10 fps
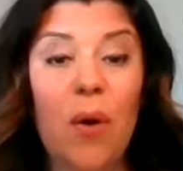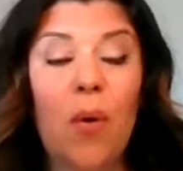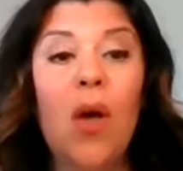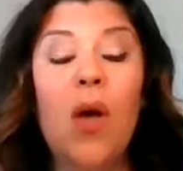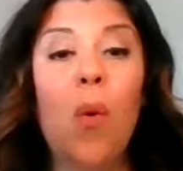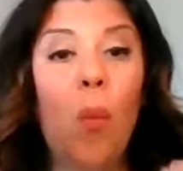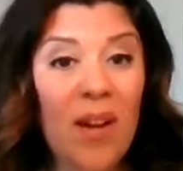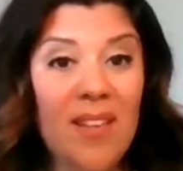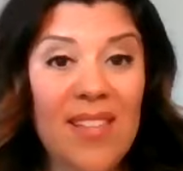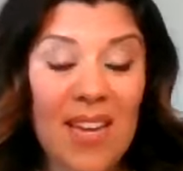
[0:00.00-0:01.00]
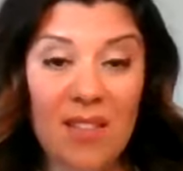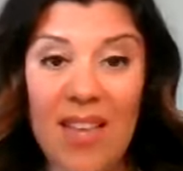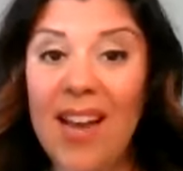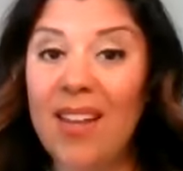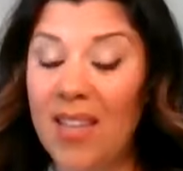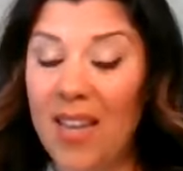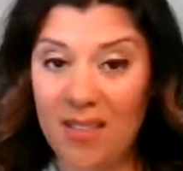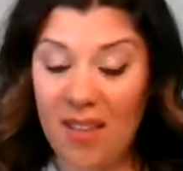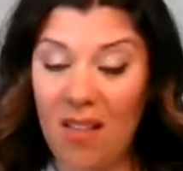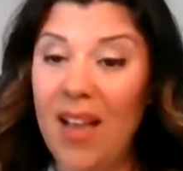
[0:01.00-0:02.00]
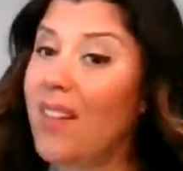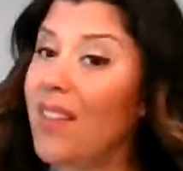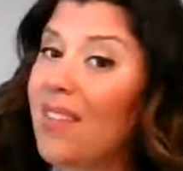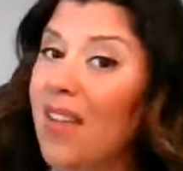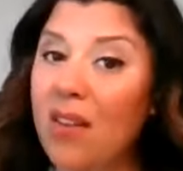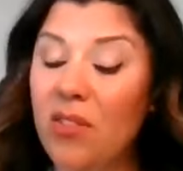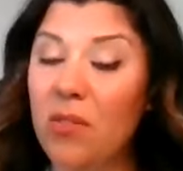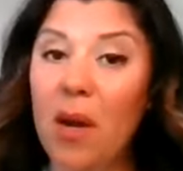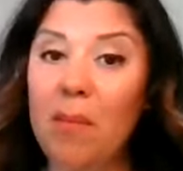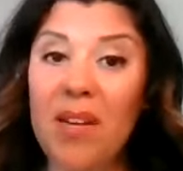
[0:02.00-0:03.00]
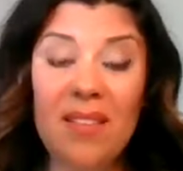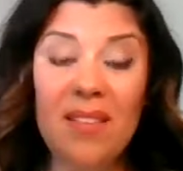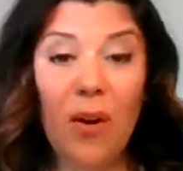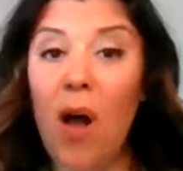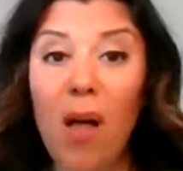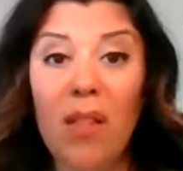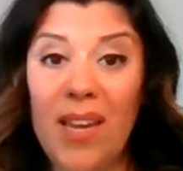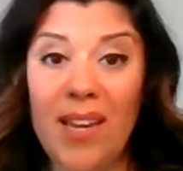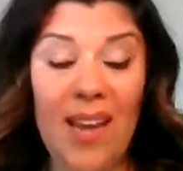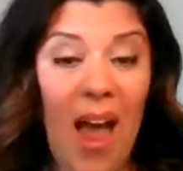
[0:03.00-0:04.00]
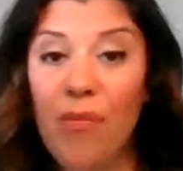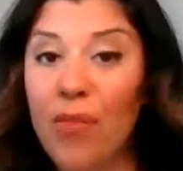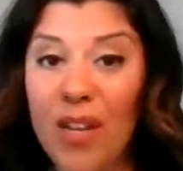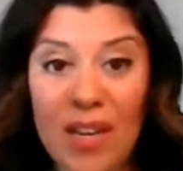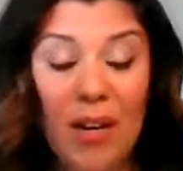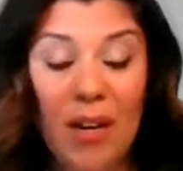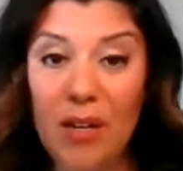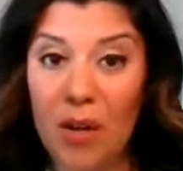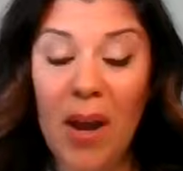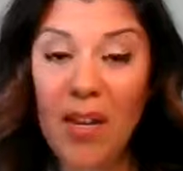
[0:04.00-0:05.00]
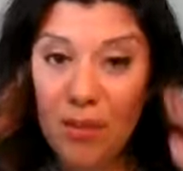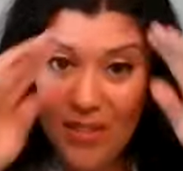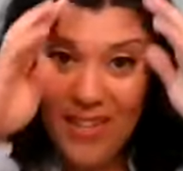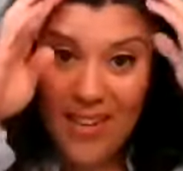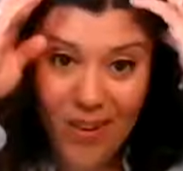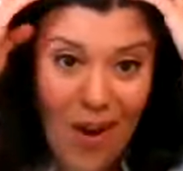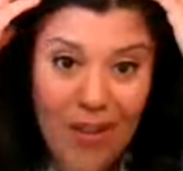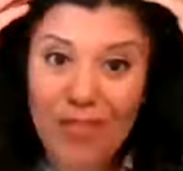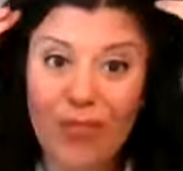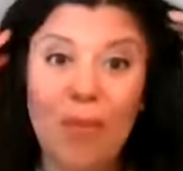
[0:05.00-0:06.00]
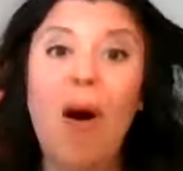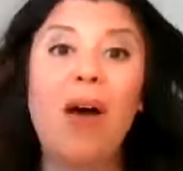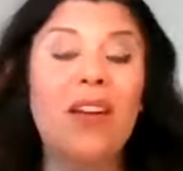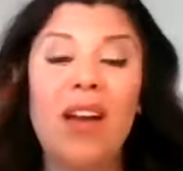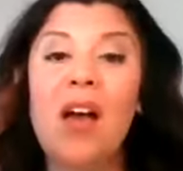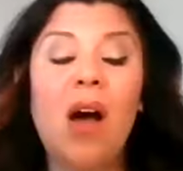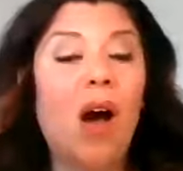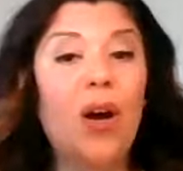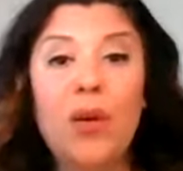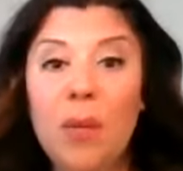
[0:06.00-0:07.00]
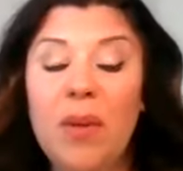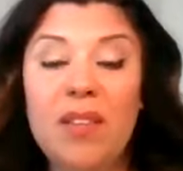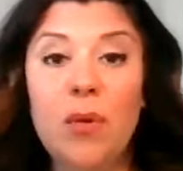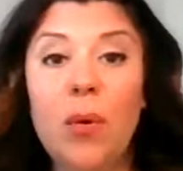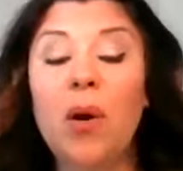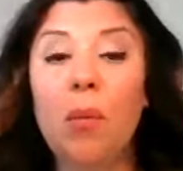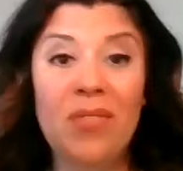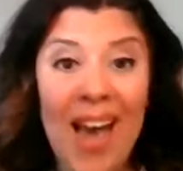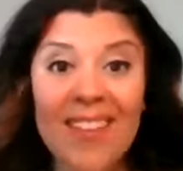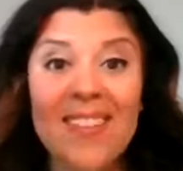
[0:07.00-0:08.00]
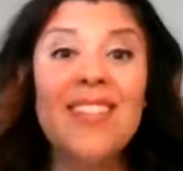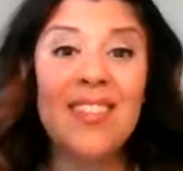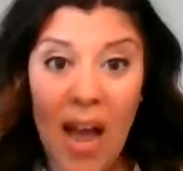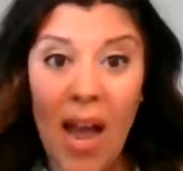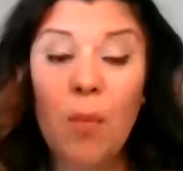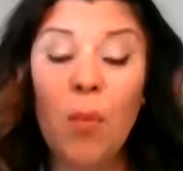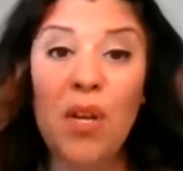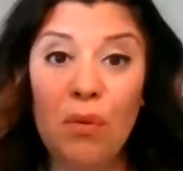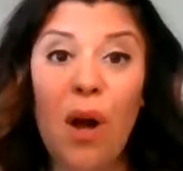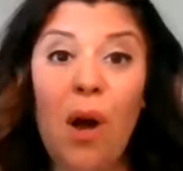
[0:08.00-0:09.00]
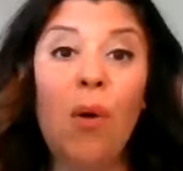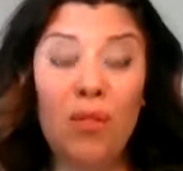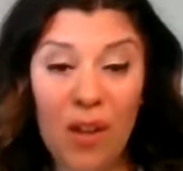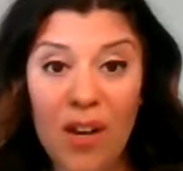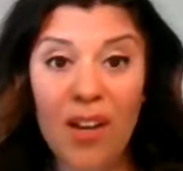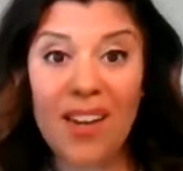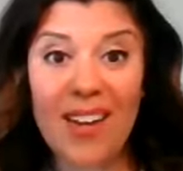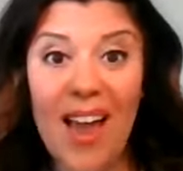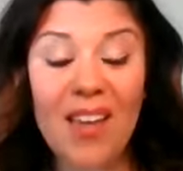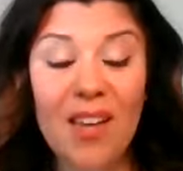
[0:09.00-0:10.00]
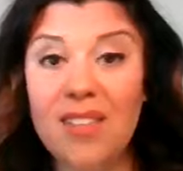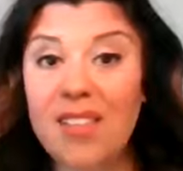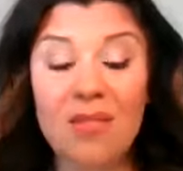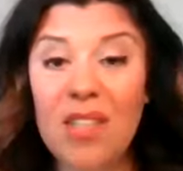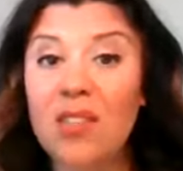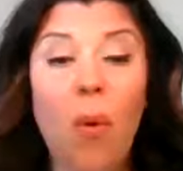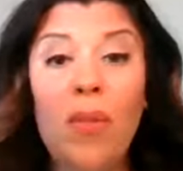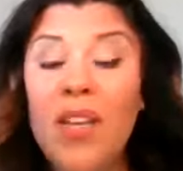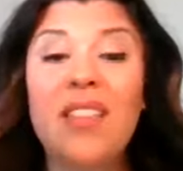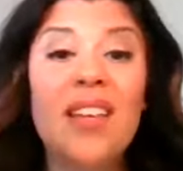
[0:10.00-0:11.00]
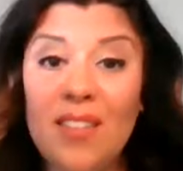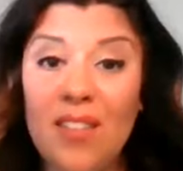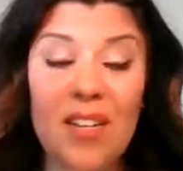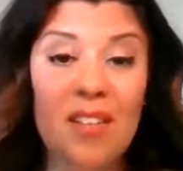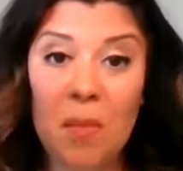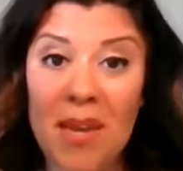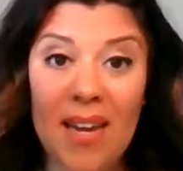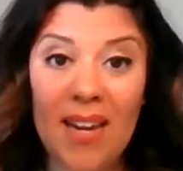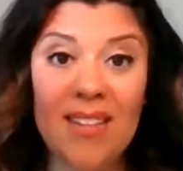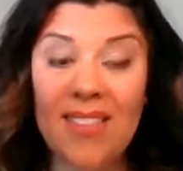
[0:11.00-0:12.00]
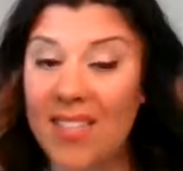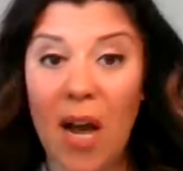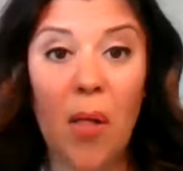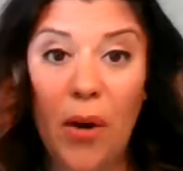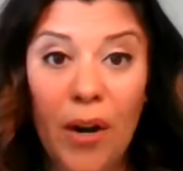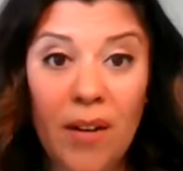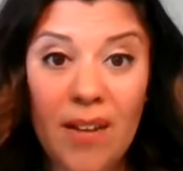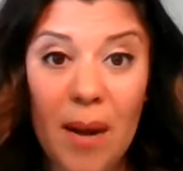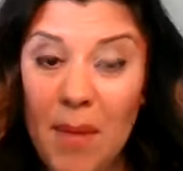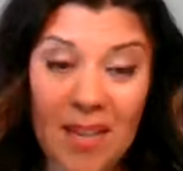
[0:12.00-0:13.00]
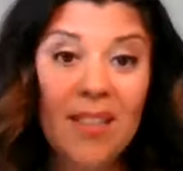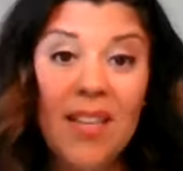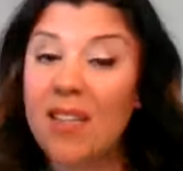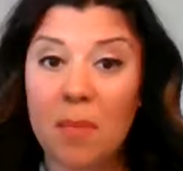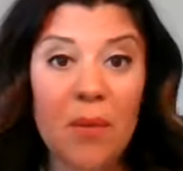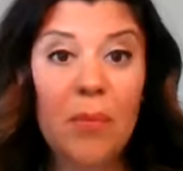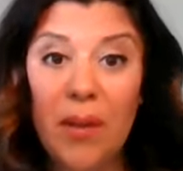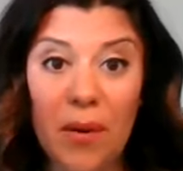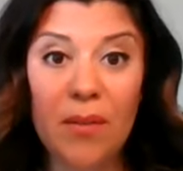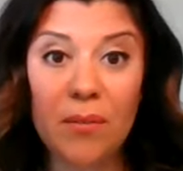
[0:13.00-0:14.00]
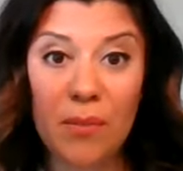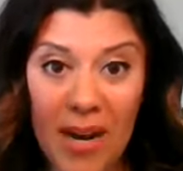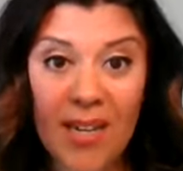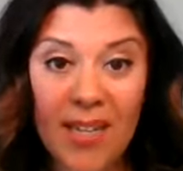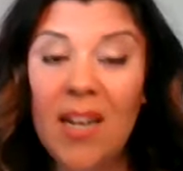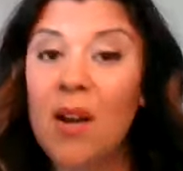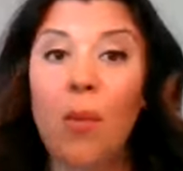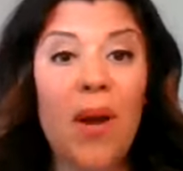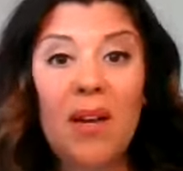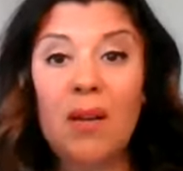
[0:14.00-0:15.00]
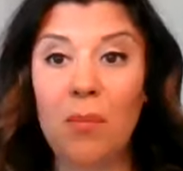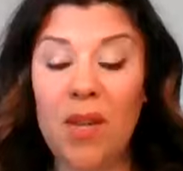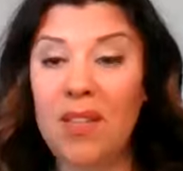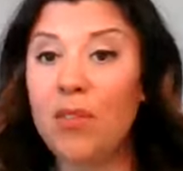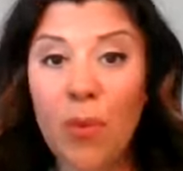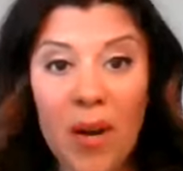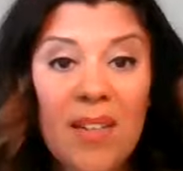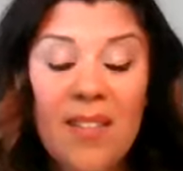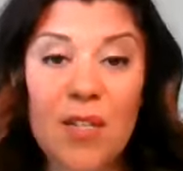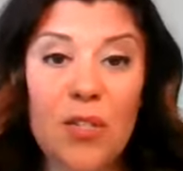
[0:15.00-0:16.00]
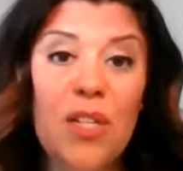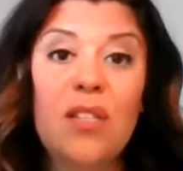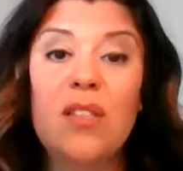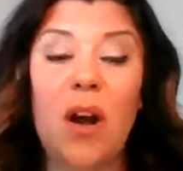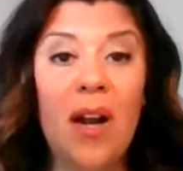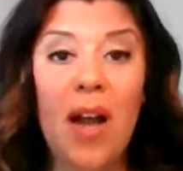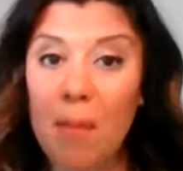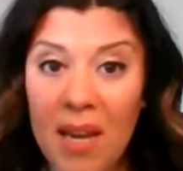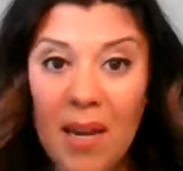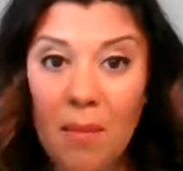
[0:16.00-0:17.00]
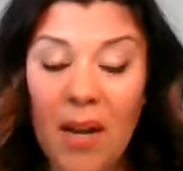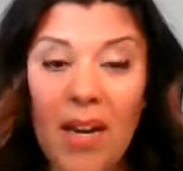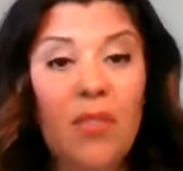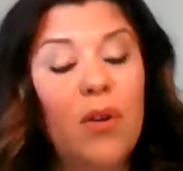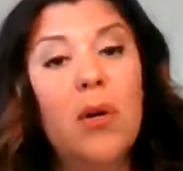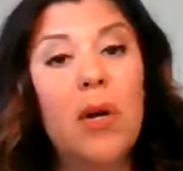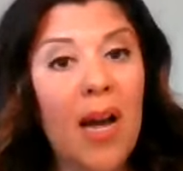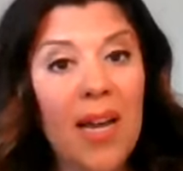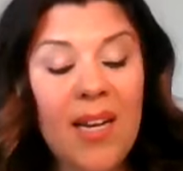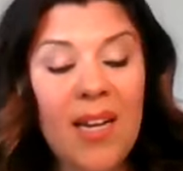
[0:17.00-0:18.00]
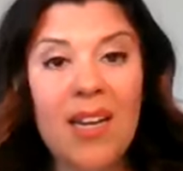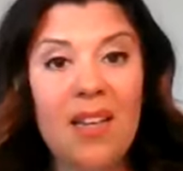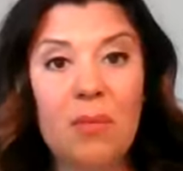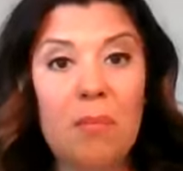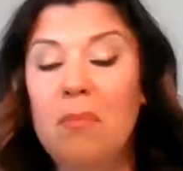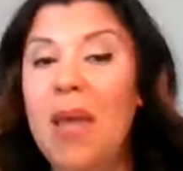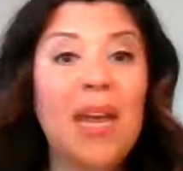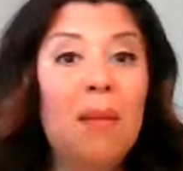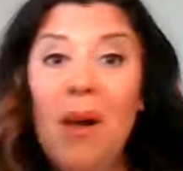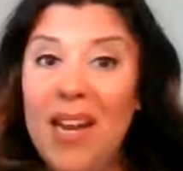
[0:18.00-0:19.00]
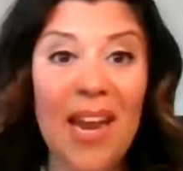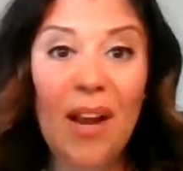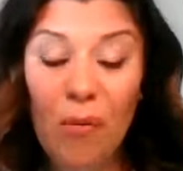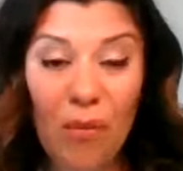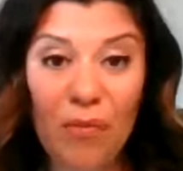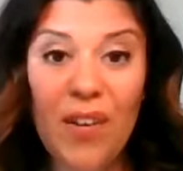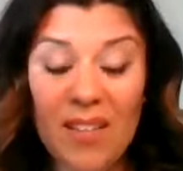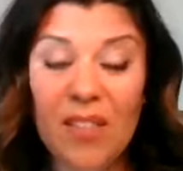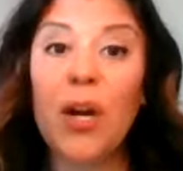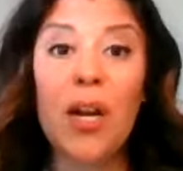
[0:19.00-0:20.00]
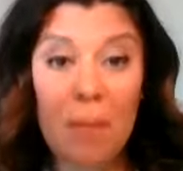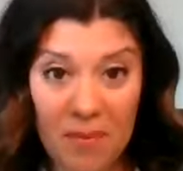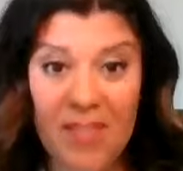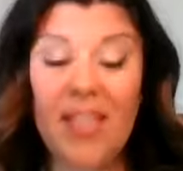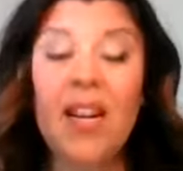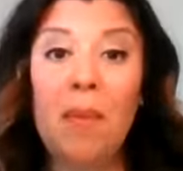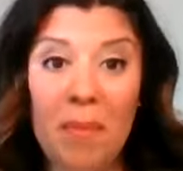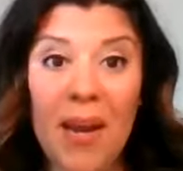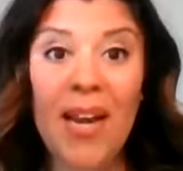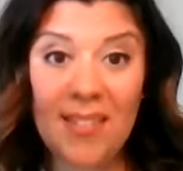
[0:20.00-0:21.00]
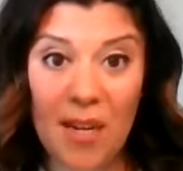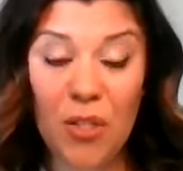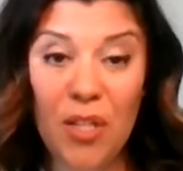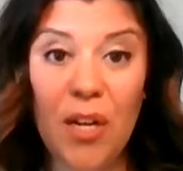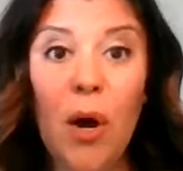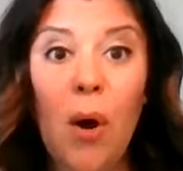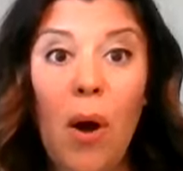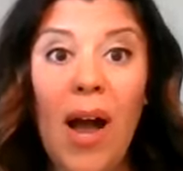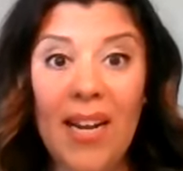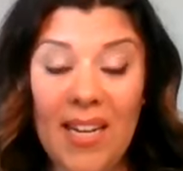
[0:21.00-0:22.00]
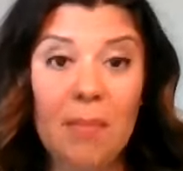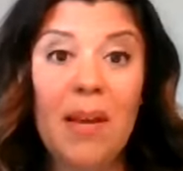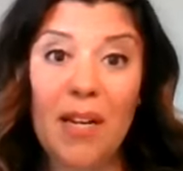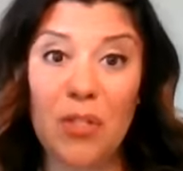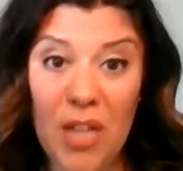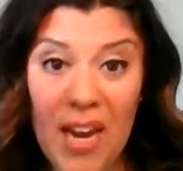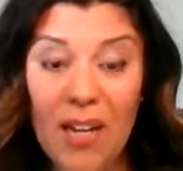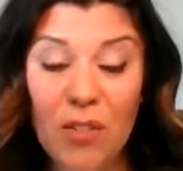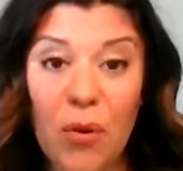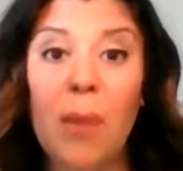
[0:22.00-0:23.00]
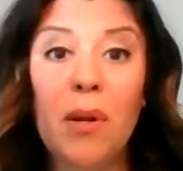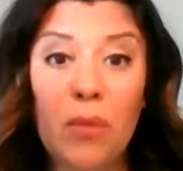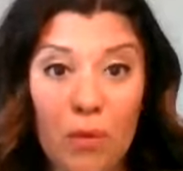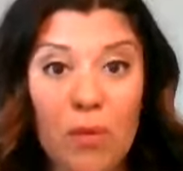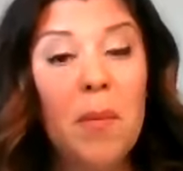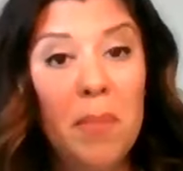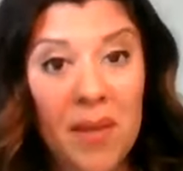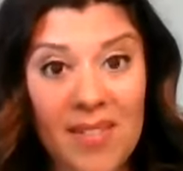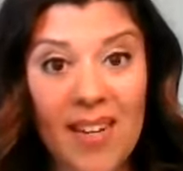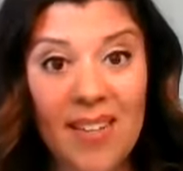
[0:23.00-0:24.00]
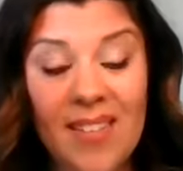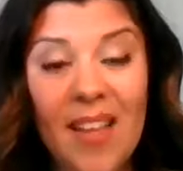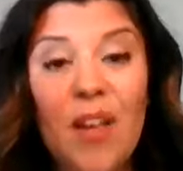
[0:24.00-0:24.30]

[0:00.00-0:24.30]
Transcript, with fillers: And so what that's a lot of these costume companies, they're calling every year. You know, I used to get calls from are you going to place an order? That is the time when you go look, because the only thing that's going to speak is the dollar. I mean, let's be real, right? When these organizations are not making money, they're not making money hand over fist, they're going to sit up and pay attention and go, I need to make a change or I'm going to lose my business.